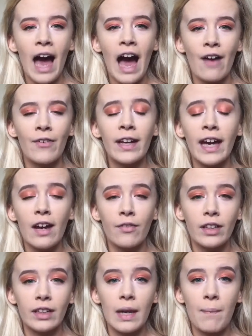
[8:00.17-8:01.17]
having a
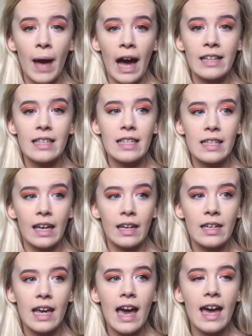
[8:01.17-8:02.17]
really bad
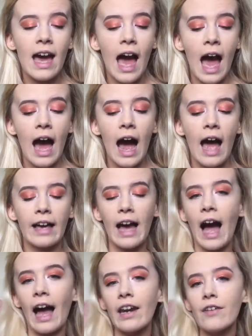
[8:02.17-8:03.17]
skin day, I
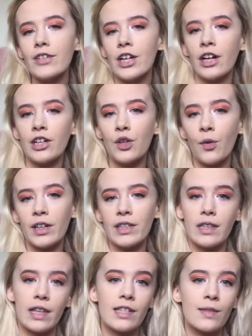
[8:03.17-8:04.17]
kind of turn
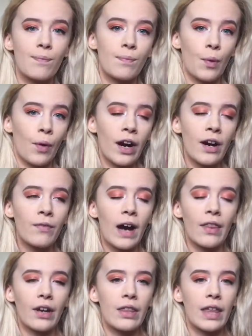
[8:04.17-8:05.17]
towards this more
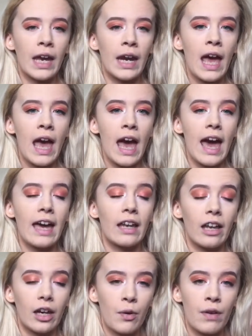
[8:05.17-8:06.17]
rather than a
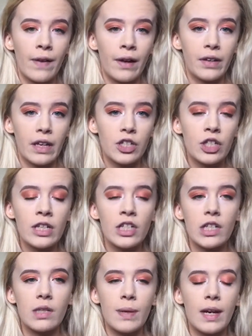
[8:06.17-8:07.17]
liquid foundation
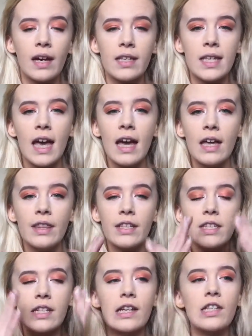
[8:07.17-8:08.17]
just because
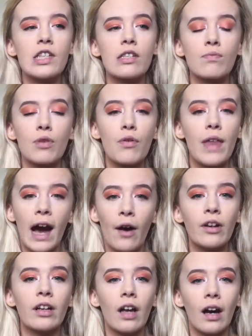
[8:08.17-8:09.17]
this does smooth
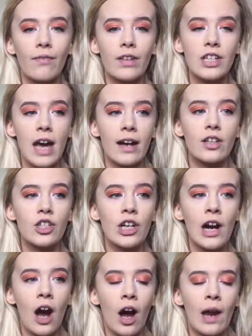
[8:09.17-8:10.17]
out a lot of the
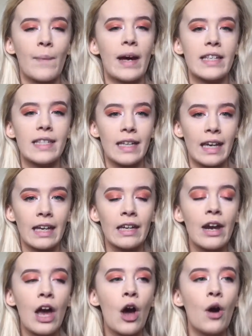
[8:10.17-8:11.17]
texture on my
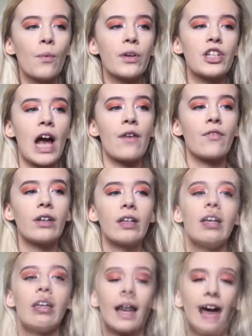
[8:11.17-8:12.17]
skin, which I
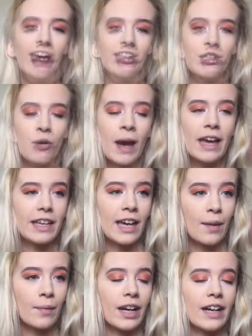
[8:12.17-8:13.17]
really like. Alright guys, so my
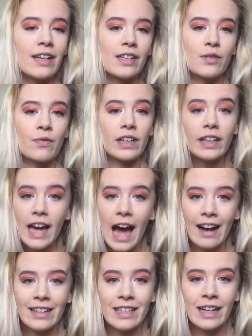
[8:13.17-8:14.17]
camera is really
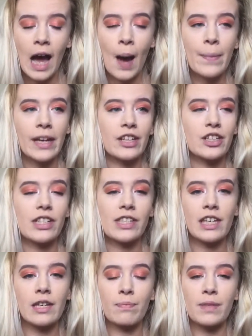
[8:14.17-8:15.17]
acting up and it
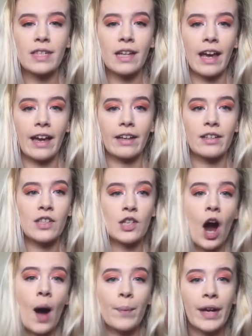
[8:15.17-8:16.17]
just keeps like
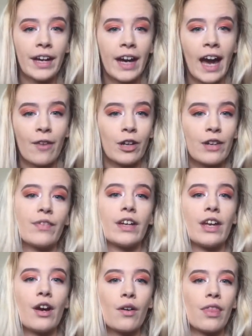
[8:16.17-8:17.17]
stopping every
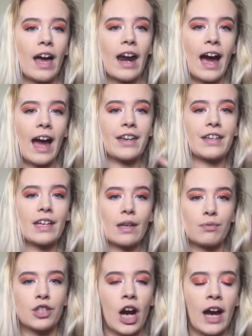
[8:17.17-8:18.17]
video that I
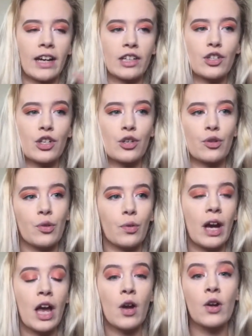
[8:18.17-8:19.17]
keep trying
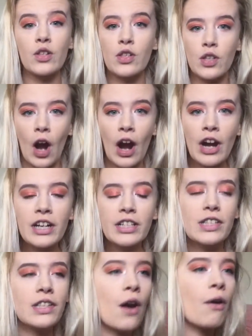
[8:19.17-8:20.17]
to
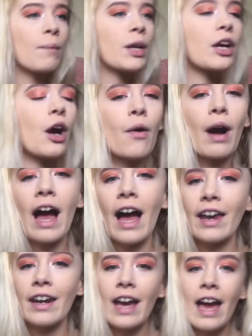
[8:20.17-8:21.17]
start. So I'm gonna go
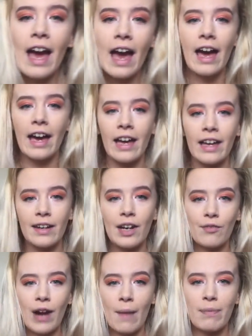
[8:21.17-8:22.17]
ahead
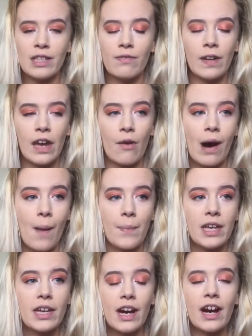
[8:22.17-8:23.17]
and wrap this video
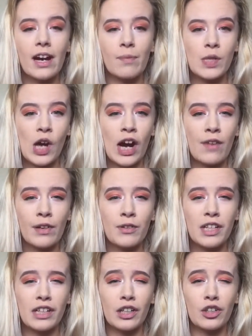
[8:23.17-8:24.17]
up here. I'm sorry if it
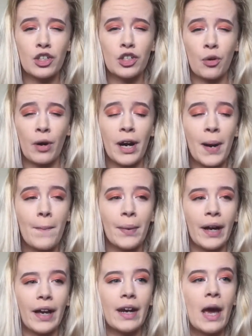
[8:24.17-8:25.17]
was a little short,
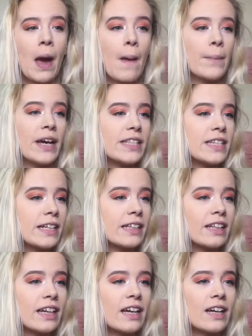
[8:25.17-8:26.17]
but
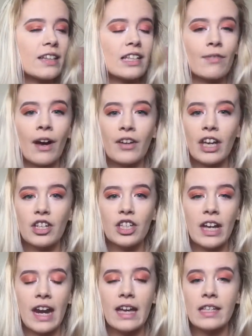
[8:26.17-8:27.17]
basically this
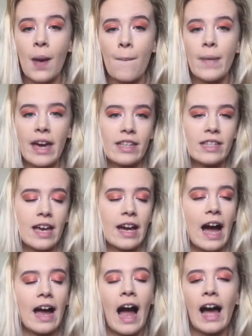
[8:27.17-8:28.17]
foundation is
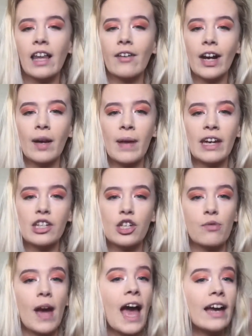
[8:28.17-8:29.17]
amazing. I highly recommend it
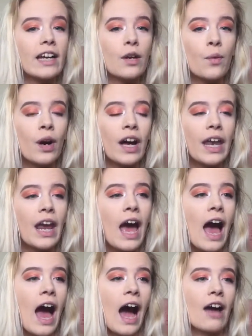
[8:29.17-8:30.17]
to anyone.
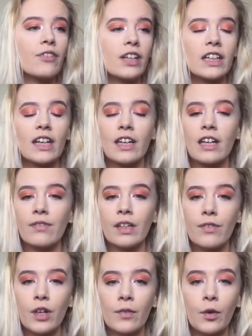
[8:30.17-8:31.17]
I feel like
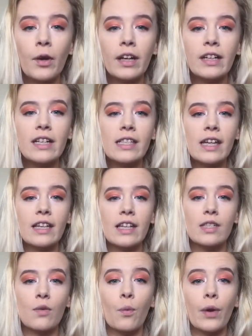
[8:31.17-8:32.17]
even if you have oily skin,
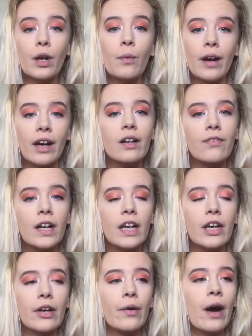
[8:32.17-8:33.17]
this will work for
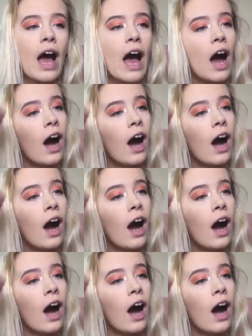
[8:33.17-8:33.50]
you.